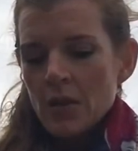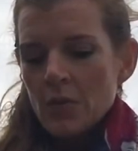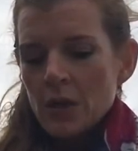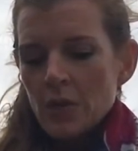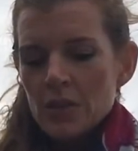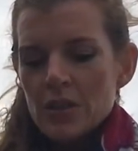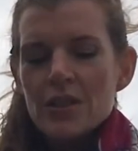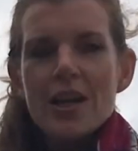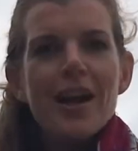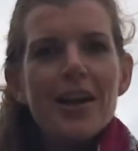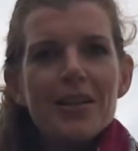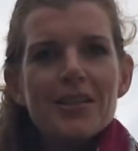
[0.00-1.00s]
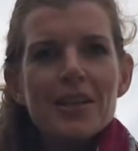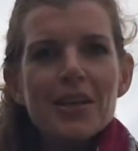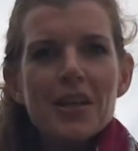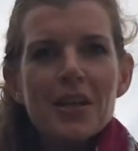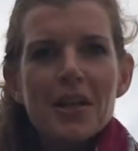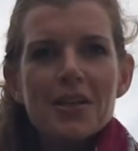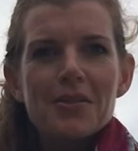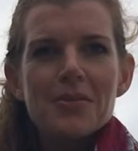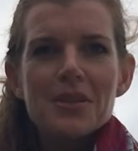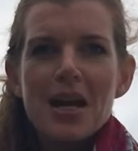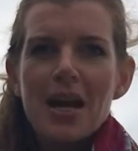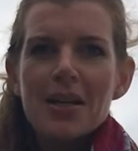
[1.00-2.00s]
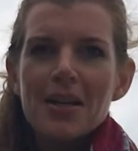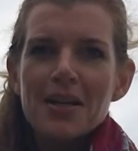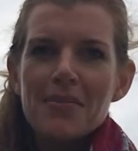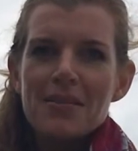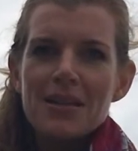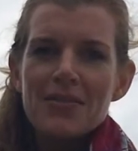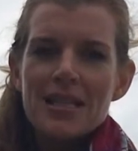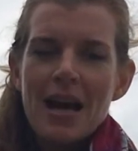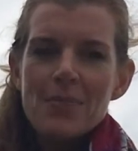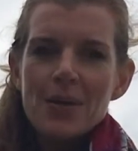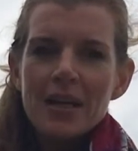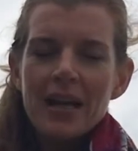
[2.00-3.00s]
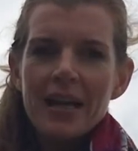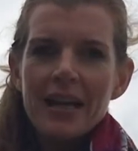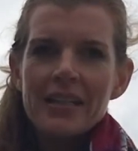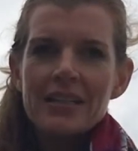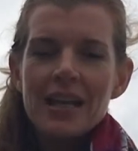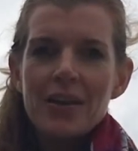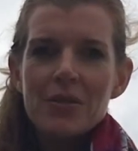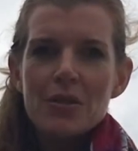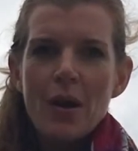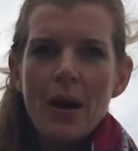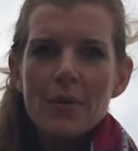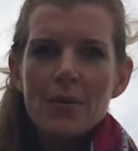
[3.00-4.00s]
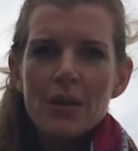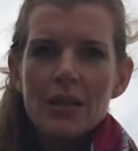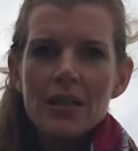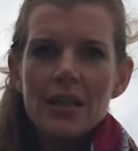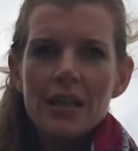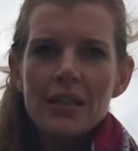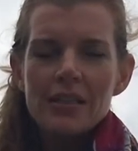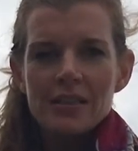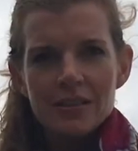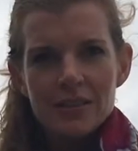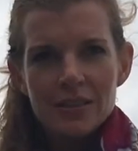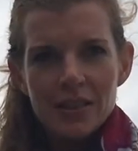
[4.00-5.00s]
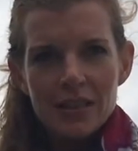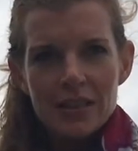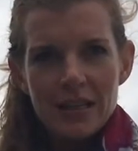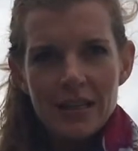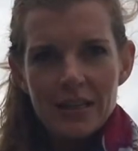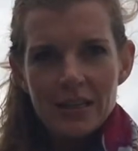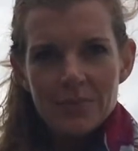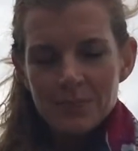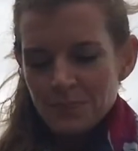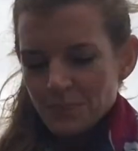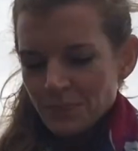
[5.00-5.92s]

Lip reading: When I returned to Ireland, I got in contact with Don, I got myself a Zapper, and I was so happy with it, I started selling them.